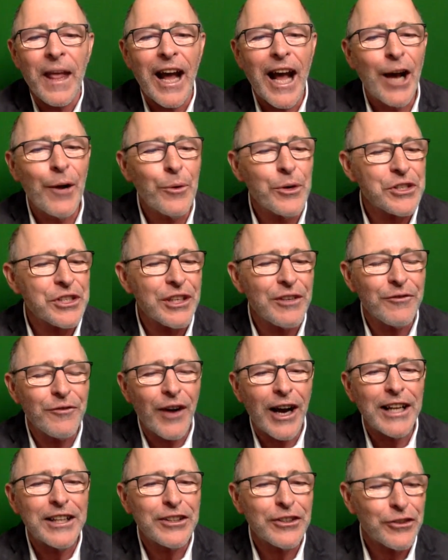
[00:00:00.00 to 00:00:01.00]
I was
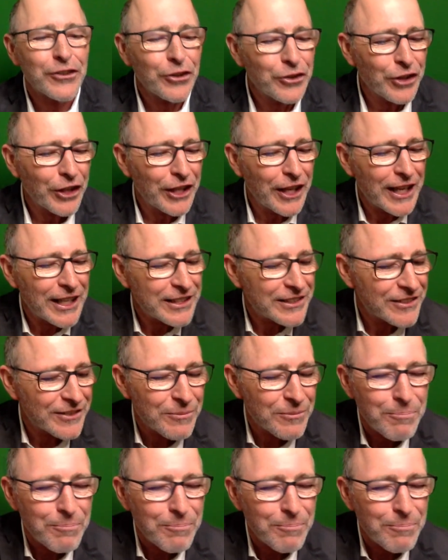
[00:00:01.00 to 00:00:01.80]
invited to donate